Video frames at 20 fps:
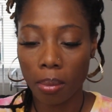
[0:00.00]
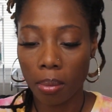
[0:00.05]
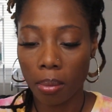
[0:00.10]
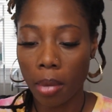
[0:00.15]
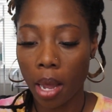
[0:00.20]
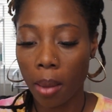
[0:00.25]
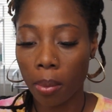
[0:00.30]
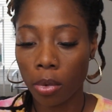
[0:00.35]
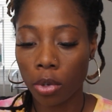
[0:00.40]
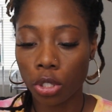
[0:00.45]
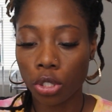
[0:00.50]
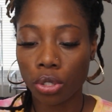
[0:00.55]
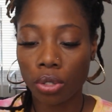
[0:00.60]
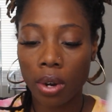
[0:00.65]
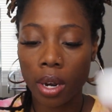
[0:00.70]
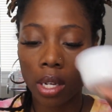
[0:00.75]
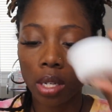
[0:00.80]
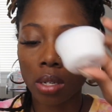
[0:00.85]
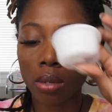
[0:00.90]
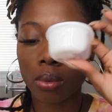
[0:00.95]
My
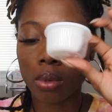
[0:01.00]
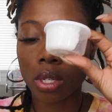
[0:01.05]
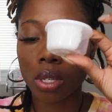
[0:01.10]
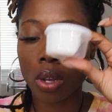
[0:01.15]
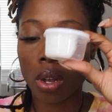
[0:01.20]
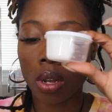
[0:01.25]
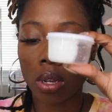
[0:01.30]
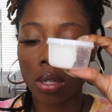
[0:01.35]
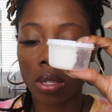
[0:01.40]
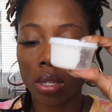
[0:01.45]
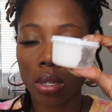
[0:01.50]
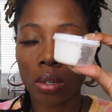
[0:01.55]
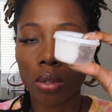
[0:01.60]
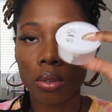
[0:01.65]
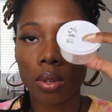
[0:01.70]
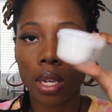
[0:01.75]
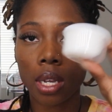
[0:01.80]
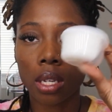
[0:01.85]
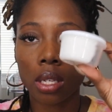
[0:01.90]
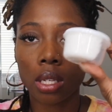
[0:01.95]
moisturizer was
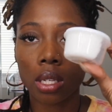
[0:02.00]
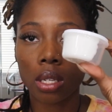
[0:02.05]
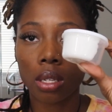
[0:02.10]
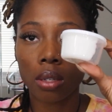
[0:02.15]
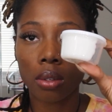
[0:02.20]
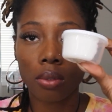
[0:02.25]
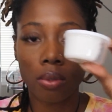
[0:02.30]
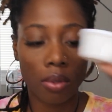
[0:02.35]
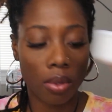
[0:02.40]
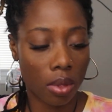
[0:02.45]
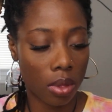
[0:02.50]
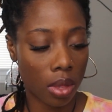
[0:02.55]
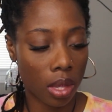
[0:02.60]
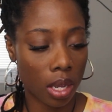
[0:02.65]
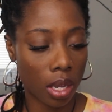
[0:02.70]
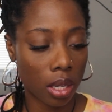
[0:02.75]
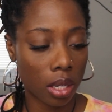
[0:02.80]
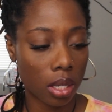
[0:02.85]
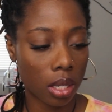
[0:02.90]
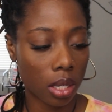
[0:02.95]
also in
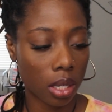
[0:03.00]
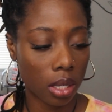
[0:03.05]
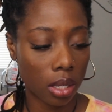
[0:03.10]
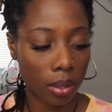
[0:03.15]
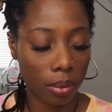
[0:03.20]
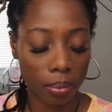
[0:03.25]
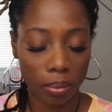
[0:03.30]
this.